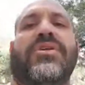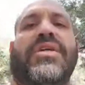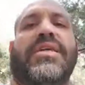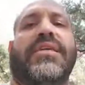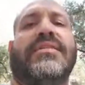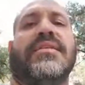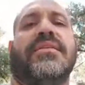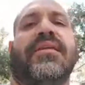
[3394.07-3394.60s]

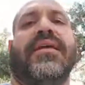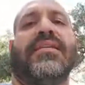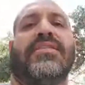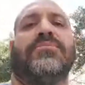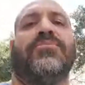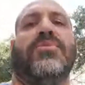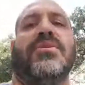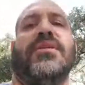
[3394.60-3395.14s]
He's an
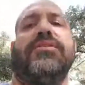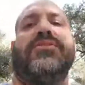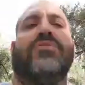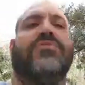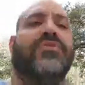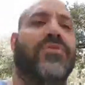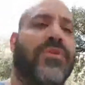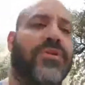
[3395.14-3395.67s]
expert
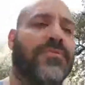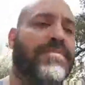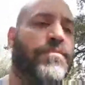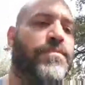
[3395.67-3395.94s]
interviewer.